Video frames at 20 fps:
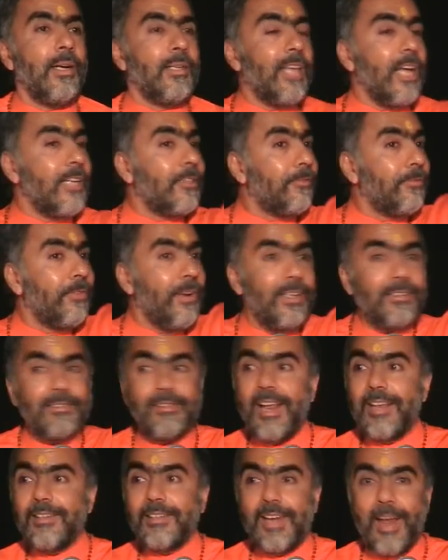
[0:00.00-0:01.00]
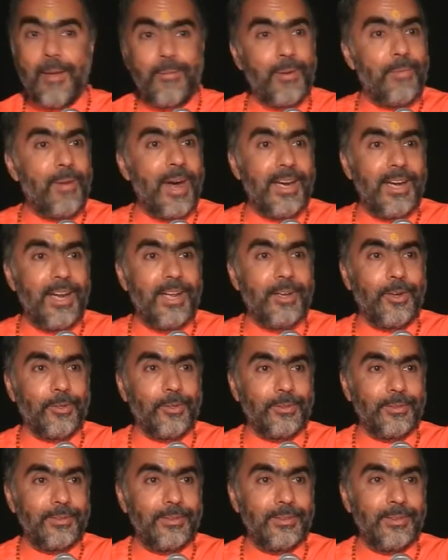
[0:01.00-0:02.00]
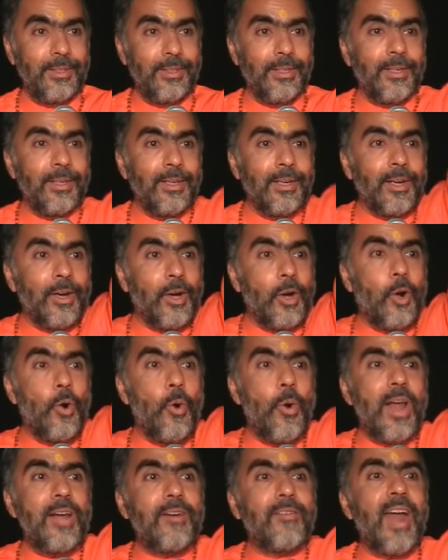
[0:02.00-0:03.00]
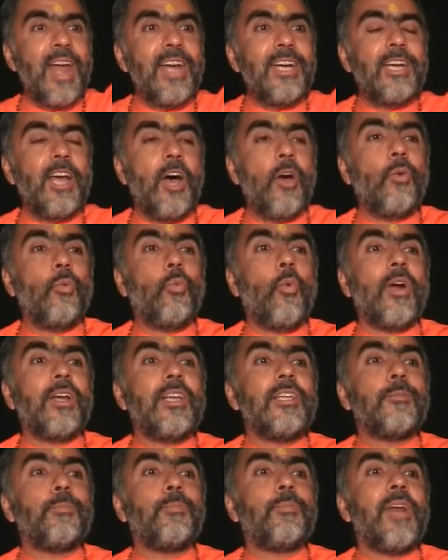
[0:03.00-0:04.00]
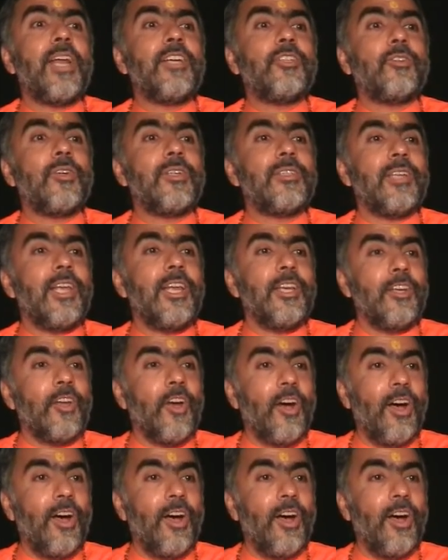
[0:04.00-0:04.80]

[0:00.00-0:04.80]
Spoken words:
Thus, first lesson I'm reminding you, go and write down what is precious in